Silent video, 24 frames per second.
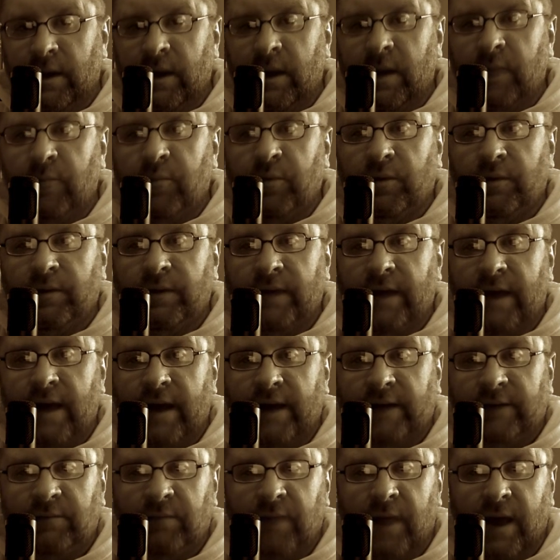He pulled the
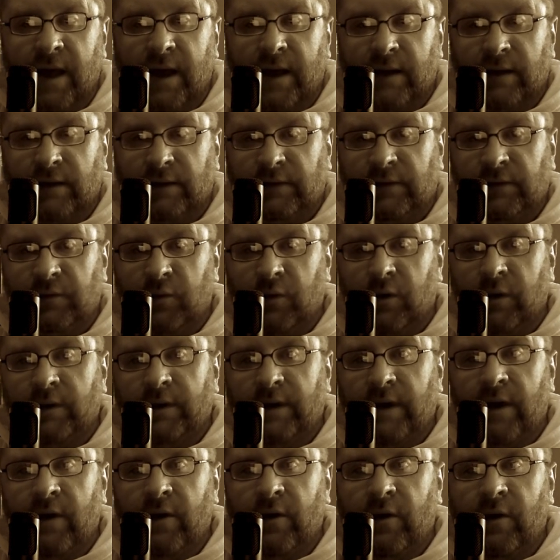axe back and swung
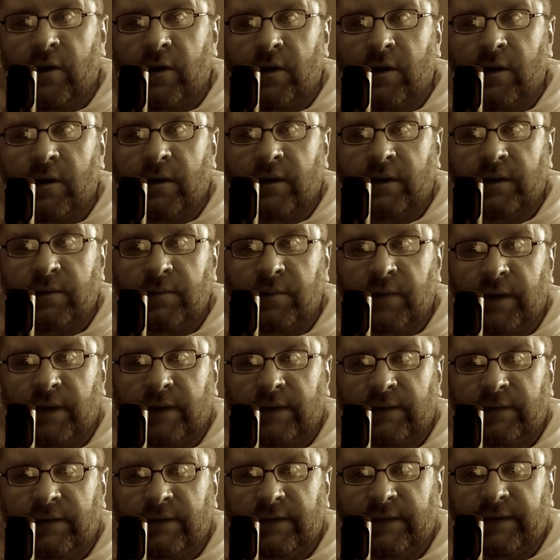down hard at the
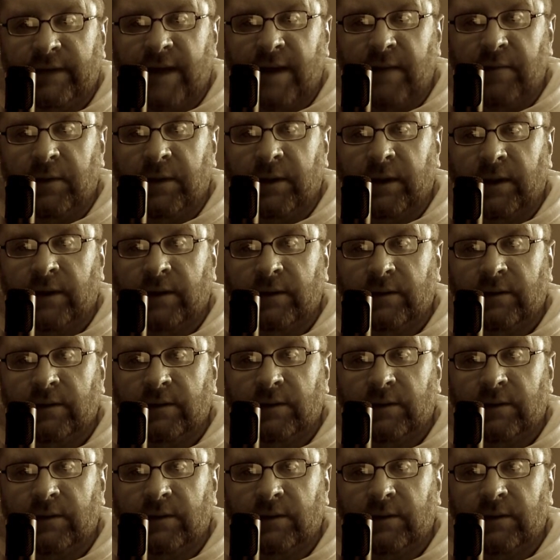base of the sapling.